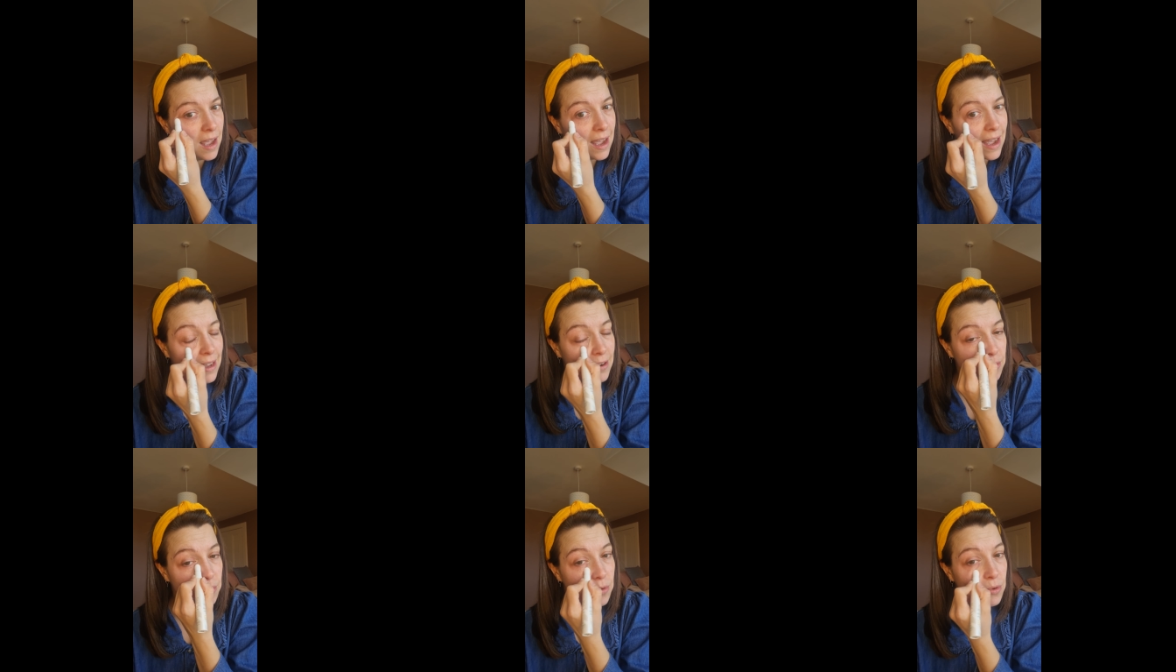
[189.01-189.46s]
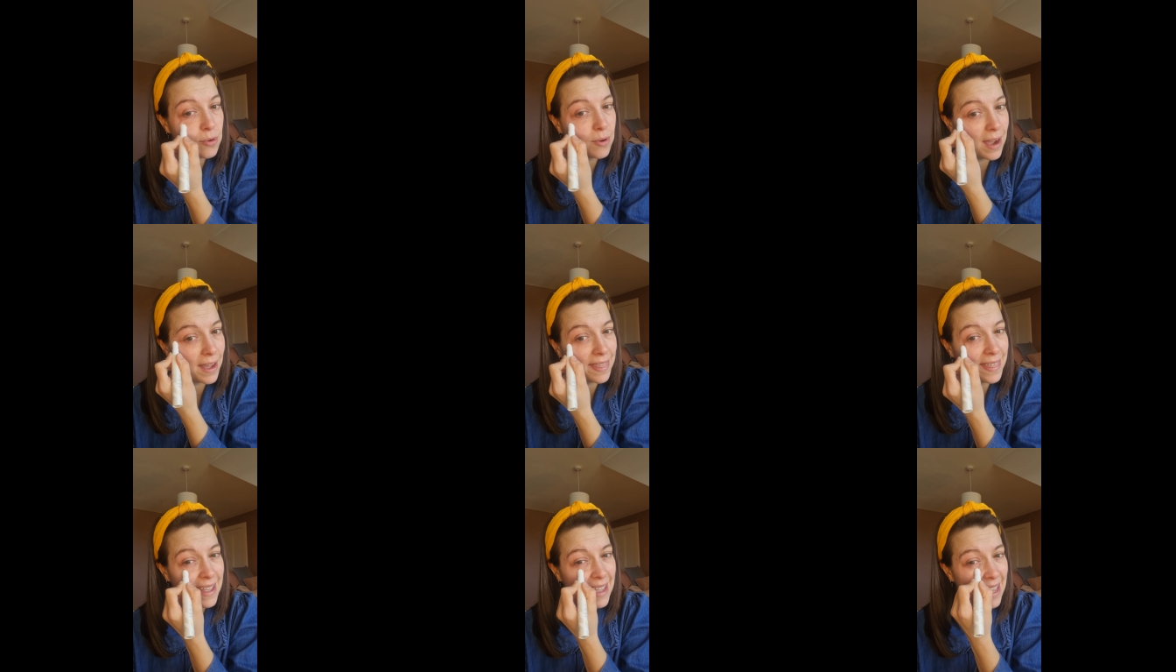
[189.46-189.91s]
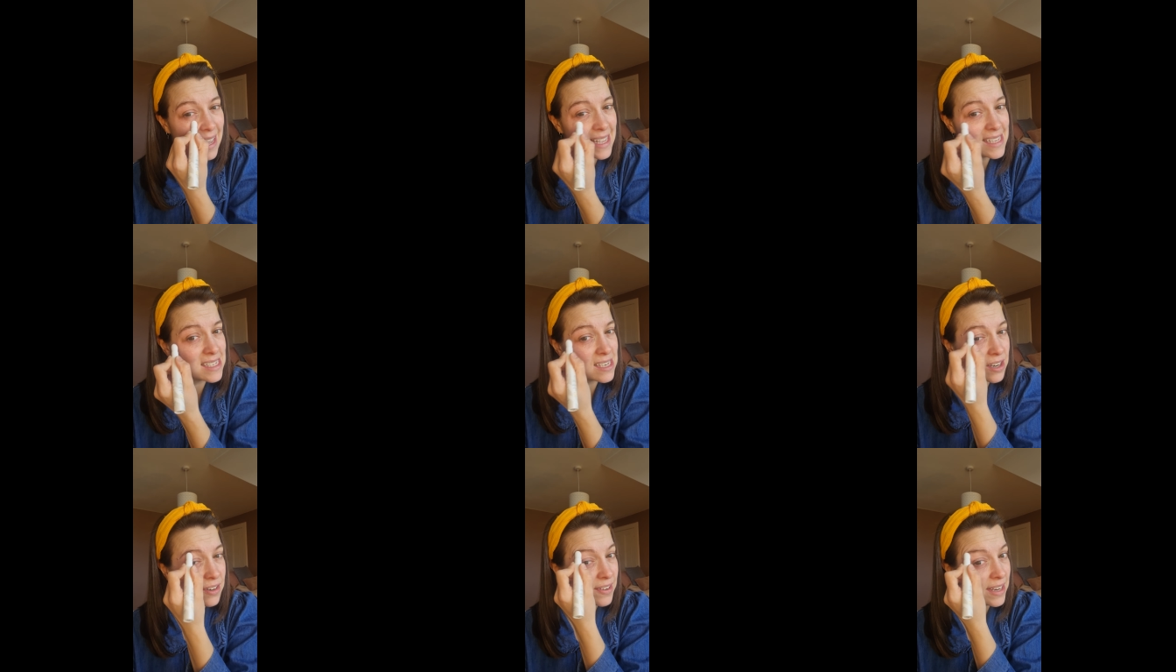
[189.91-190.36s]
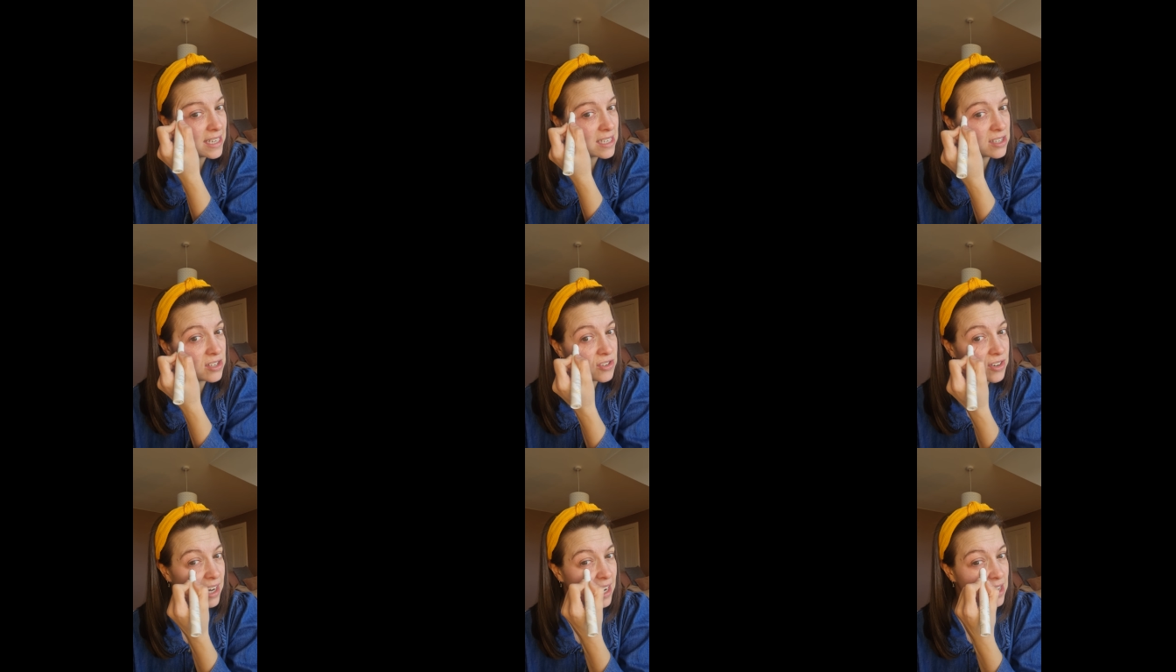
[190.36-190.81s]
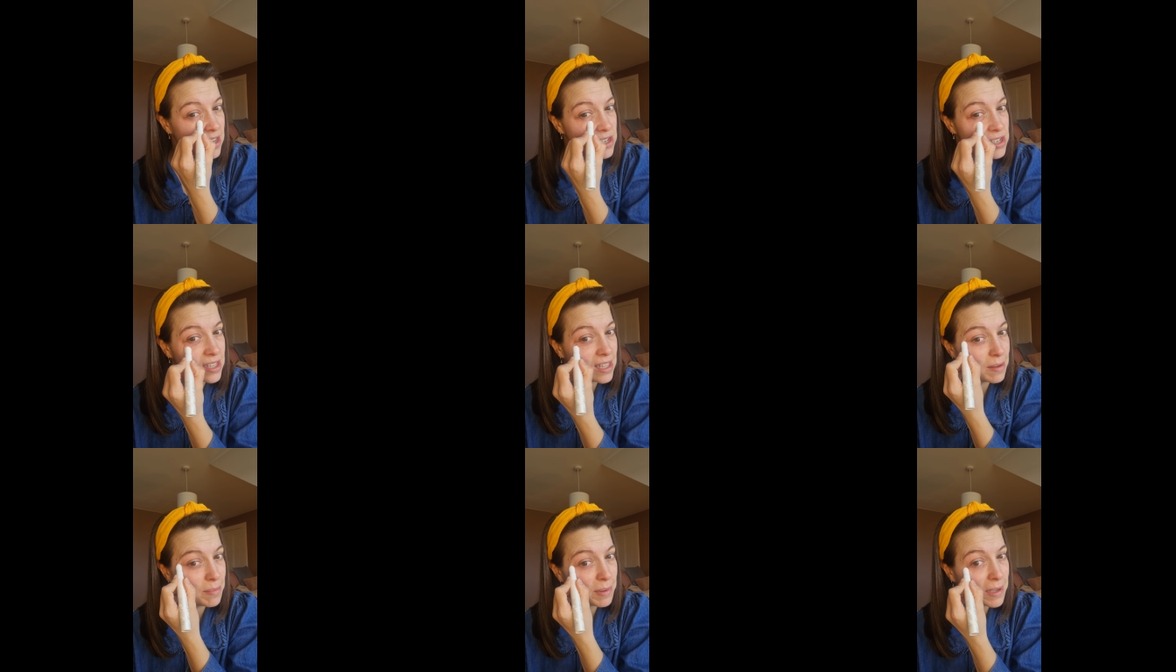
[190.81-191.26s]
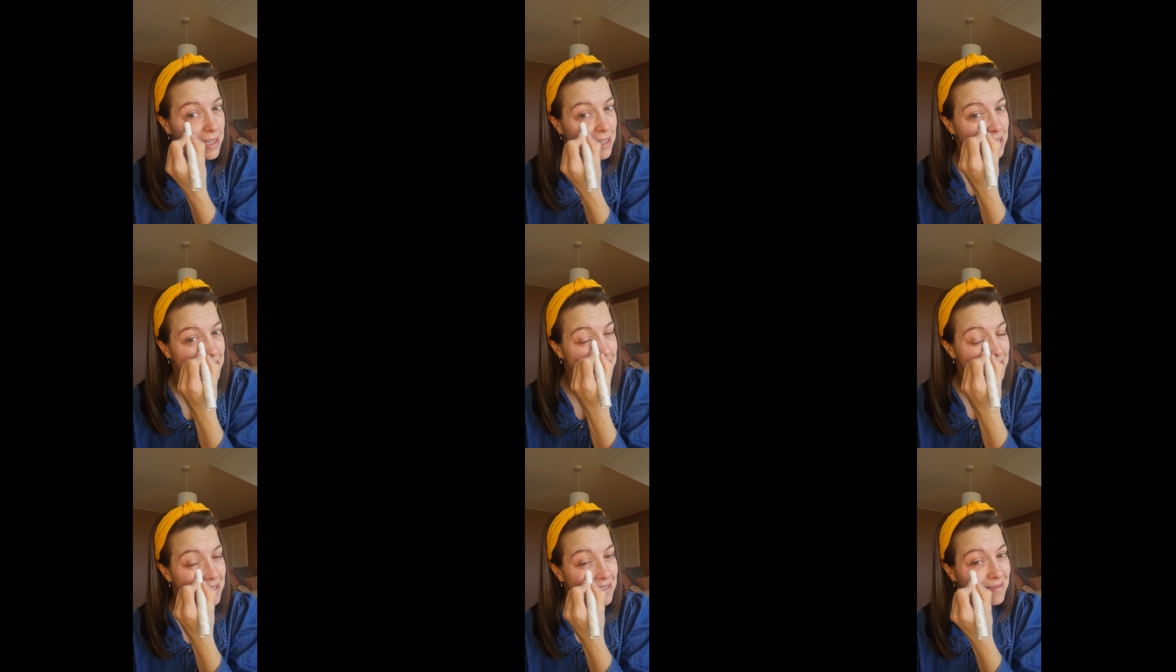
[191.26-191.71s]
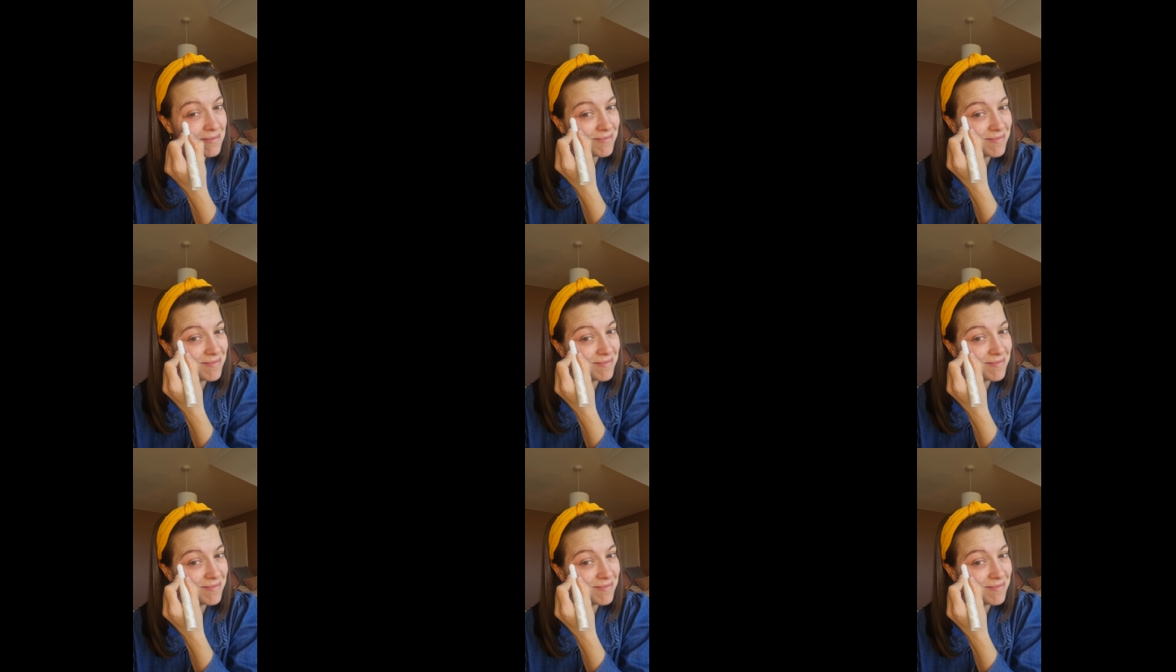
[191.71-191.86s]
I don't know, I think it is hereditary actually, because